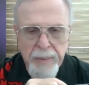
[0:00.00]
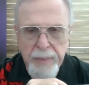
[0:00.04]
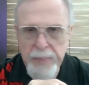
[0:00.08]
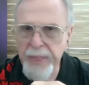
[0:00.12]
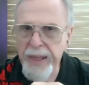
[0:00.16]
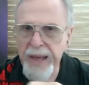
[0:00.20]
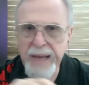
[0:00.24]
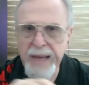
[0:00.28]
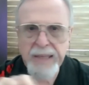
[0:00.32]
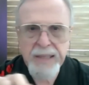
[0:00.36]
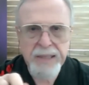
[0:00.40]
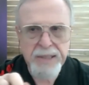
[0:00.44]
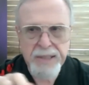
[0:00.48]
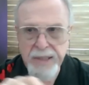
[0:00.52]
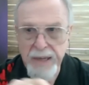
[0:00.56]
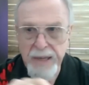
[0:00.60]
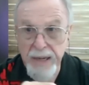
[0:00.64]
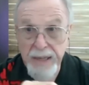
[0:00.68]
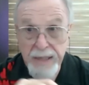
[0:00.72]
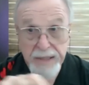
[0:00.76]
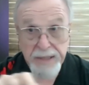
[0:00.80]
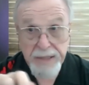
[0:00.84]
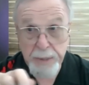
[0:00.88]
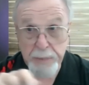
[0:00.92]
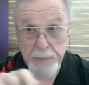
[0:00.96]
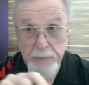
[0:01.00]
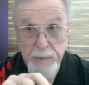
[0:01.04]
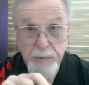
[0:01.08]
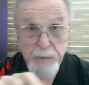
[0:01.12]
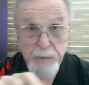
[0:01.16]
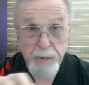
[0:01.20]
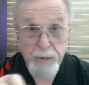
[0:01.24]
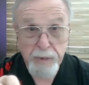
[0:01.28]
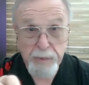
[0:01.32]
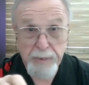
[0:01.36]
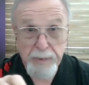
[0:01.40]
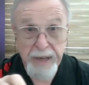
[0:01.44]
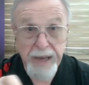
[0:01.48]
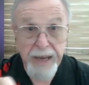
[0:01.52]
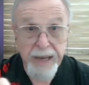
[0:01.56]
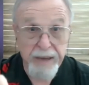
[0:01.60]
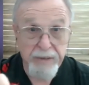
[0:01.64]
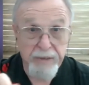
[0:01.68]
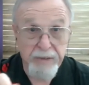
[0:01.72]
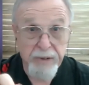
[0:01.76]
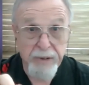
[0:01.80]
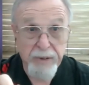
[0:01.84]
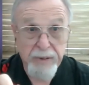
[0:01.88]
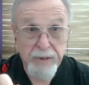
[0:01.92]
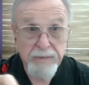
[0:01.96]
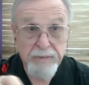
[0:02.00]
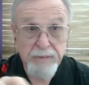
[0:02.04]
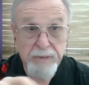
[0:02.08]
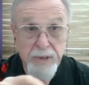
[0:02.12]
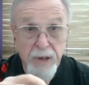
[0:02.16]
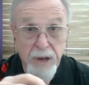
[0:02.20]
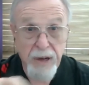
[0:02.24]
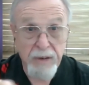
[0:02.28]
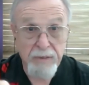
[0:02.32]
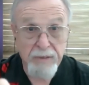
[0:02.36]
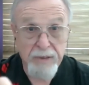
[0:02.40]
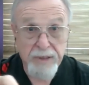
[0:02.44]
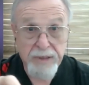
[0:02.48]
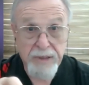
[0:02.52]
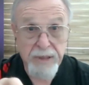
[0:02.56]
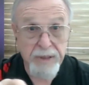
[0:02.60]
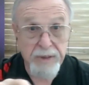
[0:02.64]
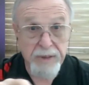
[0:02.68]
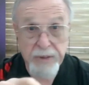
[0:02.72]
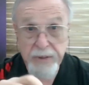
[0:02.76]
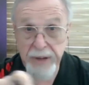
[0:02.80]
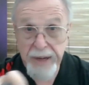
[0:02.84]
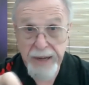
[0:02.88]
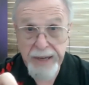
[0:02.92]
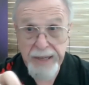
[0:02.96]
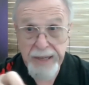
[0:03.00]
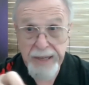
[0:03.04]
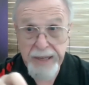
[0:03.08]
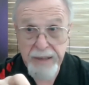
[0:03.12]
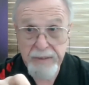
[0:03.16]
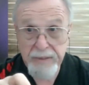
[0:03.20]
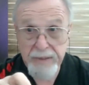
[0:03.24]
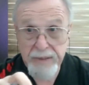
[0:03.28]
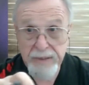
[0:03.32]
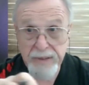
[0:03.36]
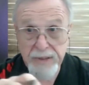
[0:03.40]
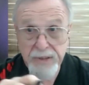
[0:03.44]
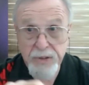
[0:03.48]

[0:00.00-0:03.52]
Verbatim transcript: that is not acceptable behavior. Obviously, you can't have a